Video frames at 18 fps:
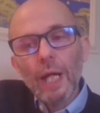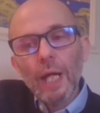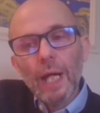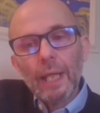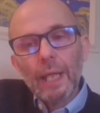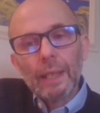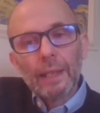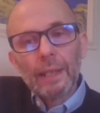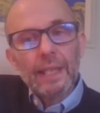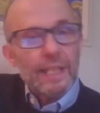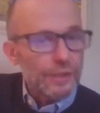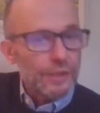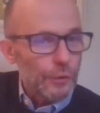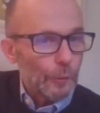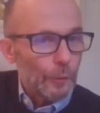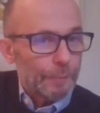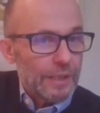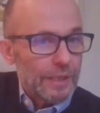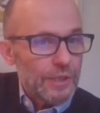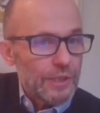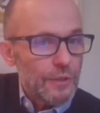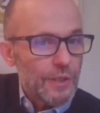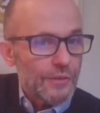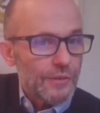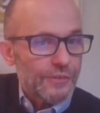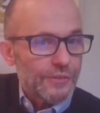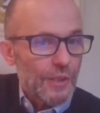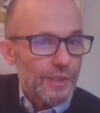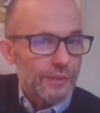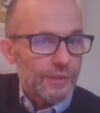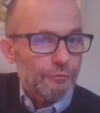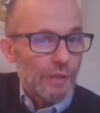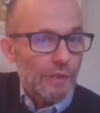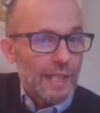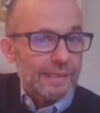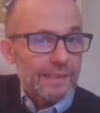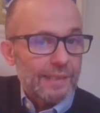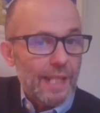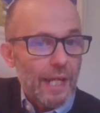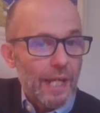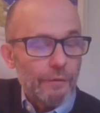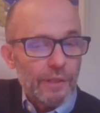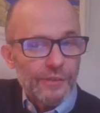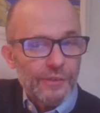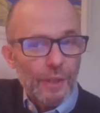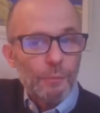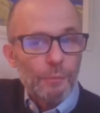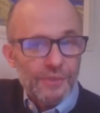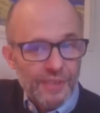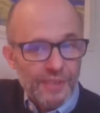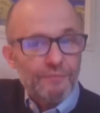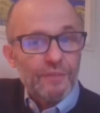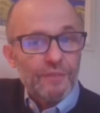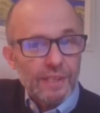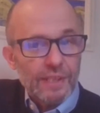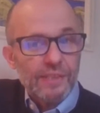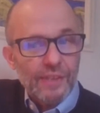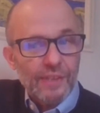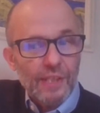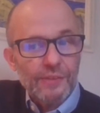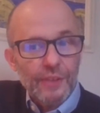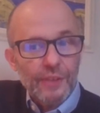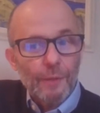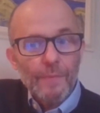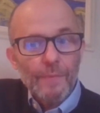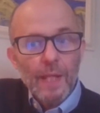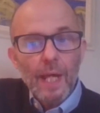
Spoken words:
in European Union studies related areas. I would definitely say so.